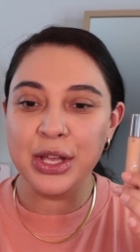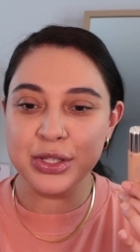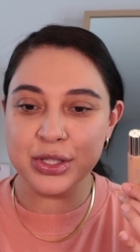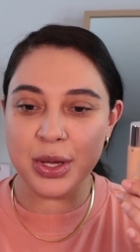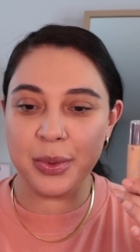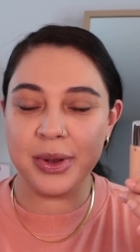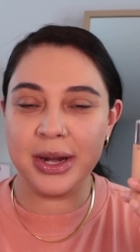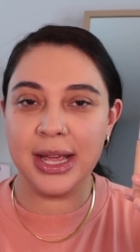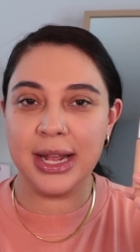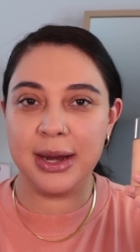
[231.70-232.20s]
So
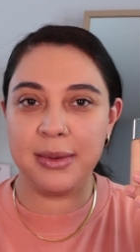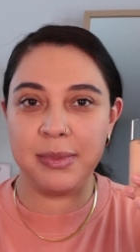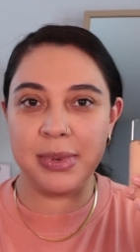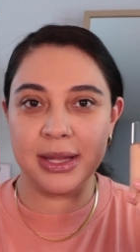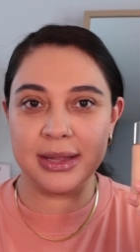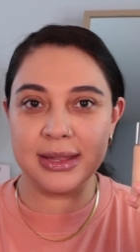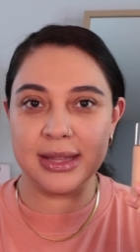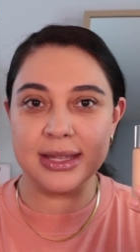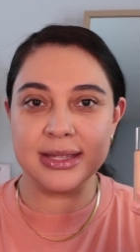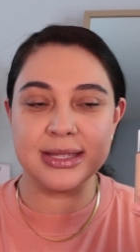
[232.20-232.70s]
I went ahead and
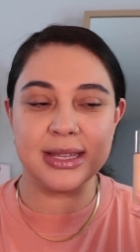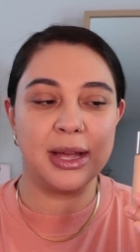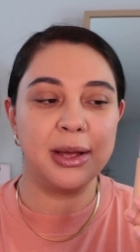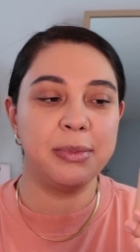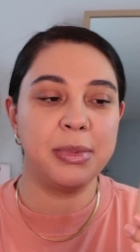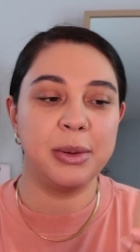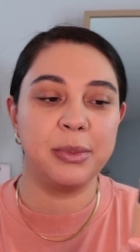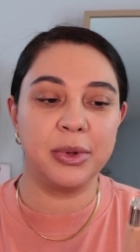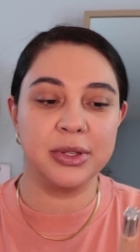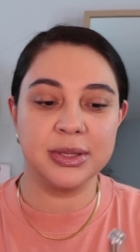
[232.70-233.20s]
picked this
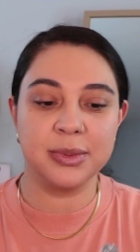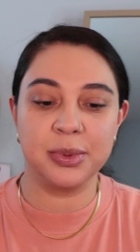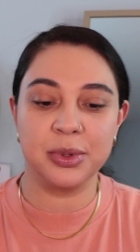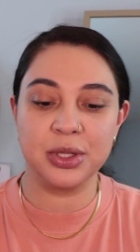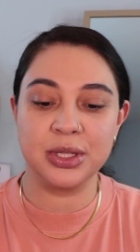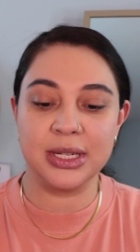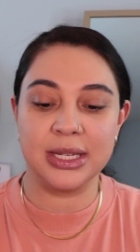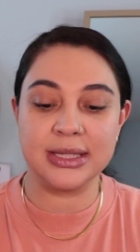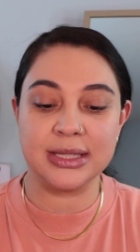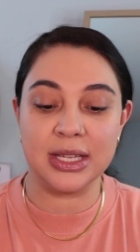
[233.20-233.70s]
up in multiple
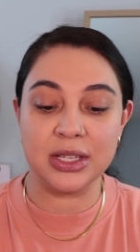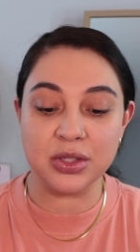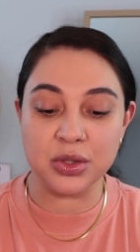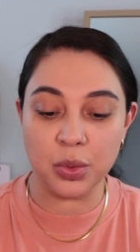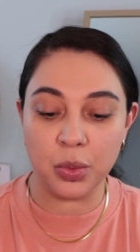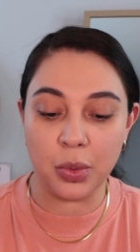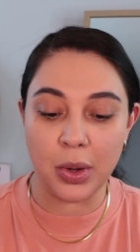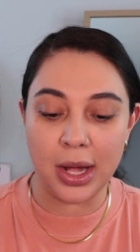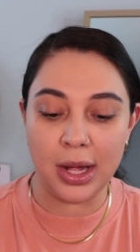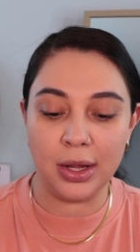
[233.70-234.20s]
shades as
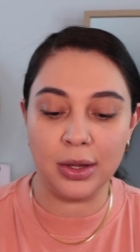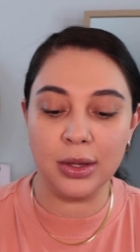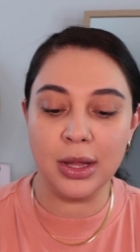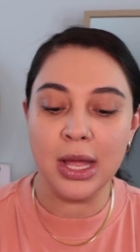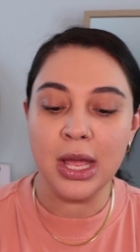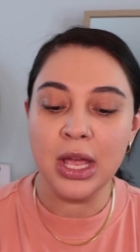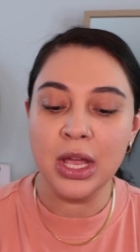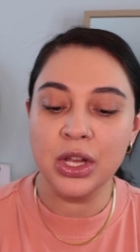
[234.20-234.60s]
well,